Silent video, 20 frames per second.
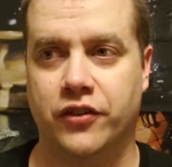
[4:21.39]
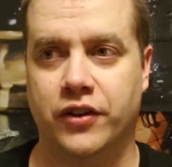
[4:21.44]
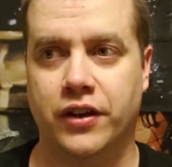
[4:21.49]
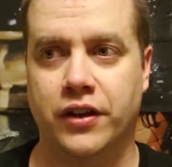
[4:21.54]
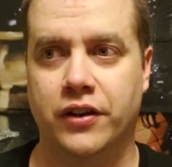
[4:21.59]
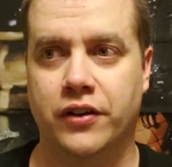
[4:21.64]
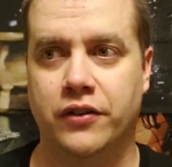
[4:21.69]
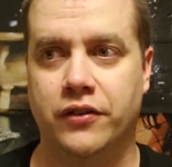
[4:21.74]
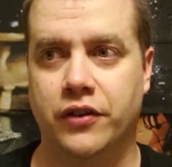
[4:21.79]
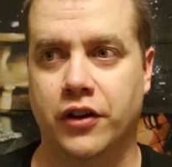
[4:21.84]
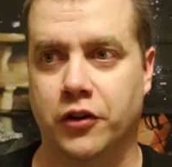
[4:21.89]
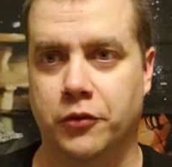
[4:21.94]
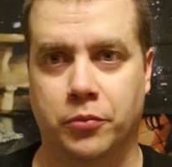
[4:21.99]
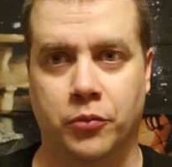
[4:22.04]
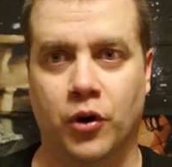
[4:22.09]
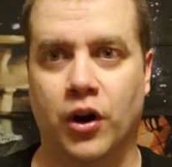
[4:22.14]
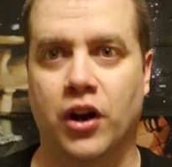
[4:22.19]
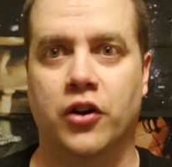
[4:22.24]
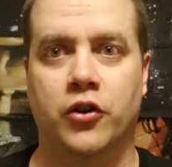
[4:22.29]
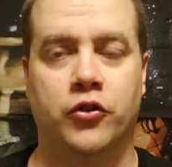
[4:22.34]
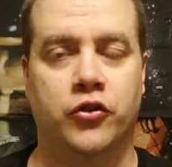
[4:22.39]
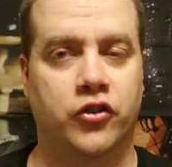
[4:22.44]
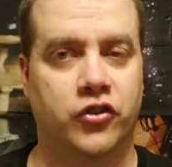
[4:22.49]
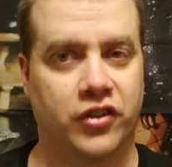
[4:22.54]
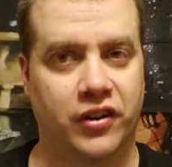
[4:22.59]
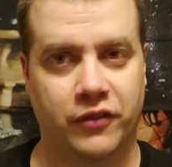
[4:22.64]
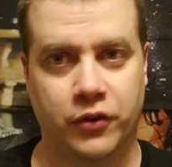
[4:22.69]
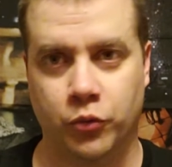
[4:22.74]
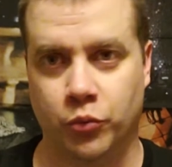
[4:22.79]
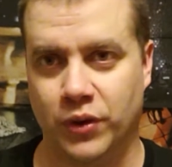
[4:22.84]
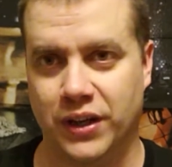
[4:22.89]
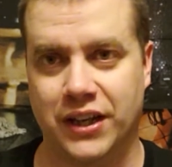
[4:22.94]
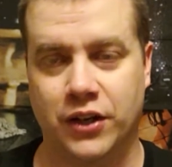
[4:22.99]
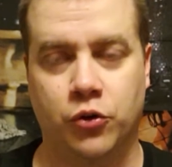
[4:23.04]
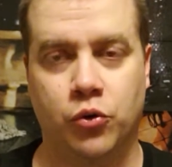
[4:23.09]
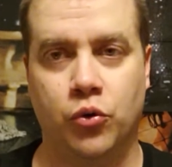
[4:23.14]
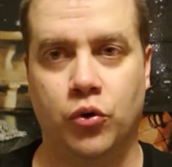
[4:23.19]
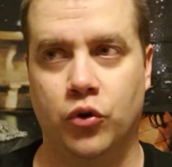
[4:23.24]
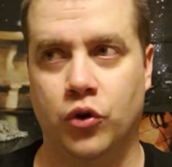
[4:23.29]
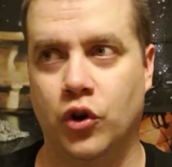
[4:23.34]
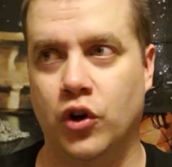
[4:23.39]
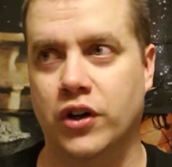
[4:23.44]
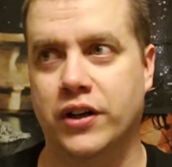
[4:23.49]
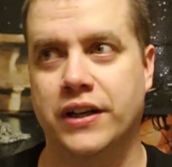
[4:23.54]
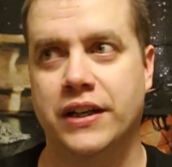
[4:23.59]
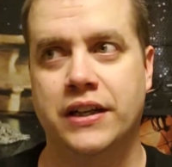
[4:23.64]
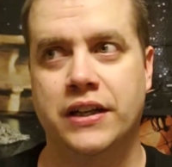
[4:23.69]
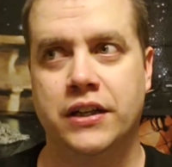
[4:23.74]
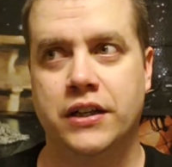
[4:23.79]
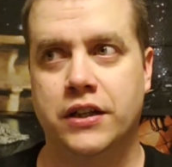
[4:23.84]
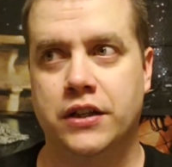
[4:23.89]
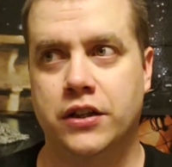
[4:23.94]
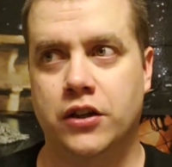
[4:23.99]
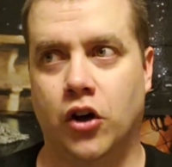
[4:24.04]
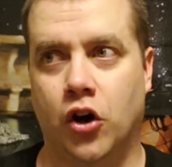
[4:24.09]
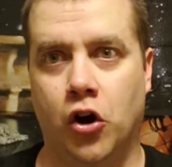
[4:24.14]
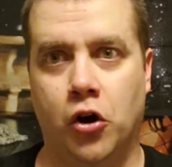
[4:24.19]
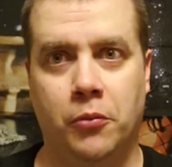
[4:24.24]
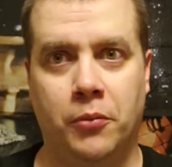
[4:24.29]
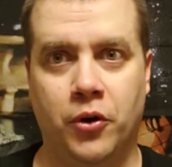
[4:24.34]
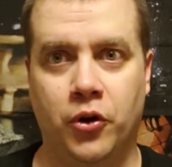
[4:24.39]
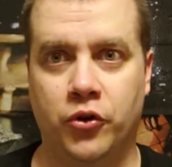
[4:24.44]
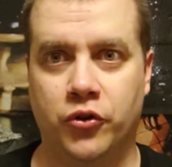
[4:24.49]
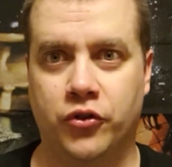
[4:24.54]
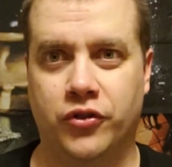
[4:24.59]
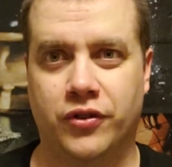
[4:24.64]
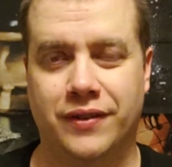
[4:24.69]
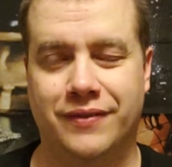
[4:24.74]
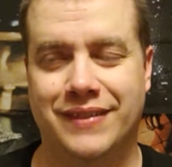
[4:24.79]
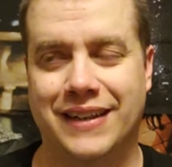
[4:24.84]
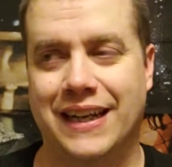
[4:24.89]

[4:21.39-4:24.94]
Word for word: and Desperado just having a really cool look, almost.